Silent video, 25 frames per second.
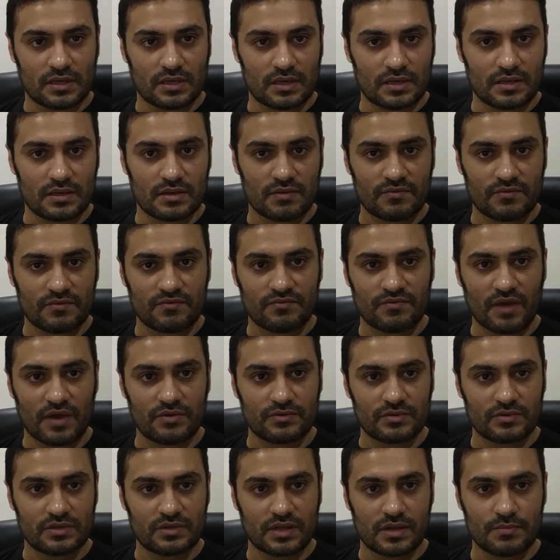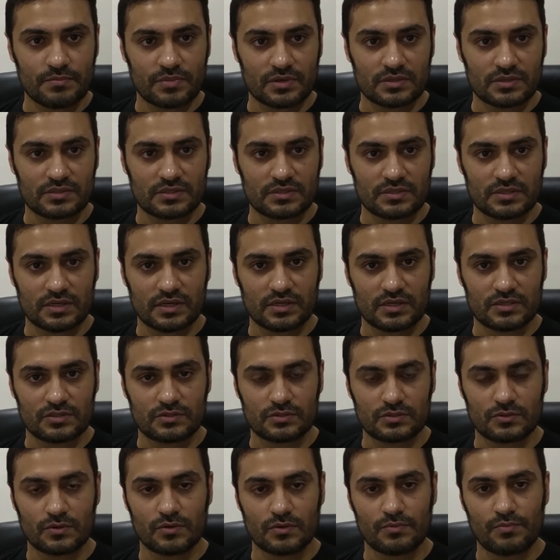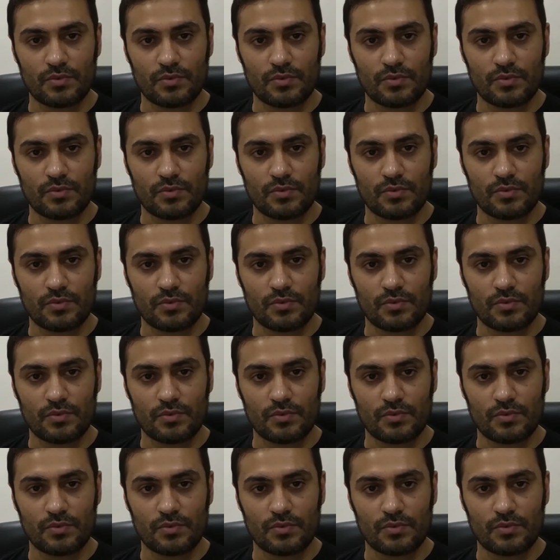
in 5 to 10%. So